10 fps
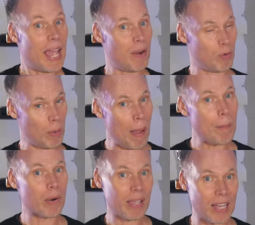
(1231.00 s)
And
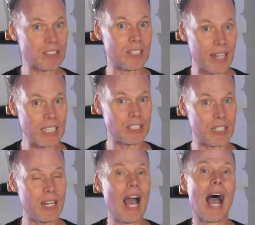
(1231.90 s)
remember
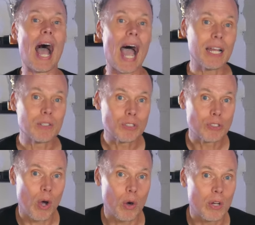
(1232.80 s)
calcination?
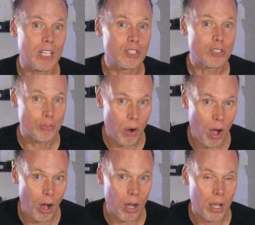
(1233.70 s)
Hydrostone is
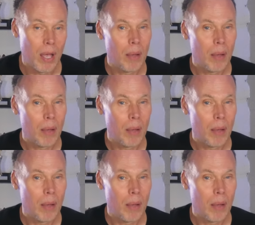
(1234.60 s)
strong,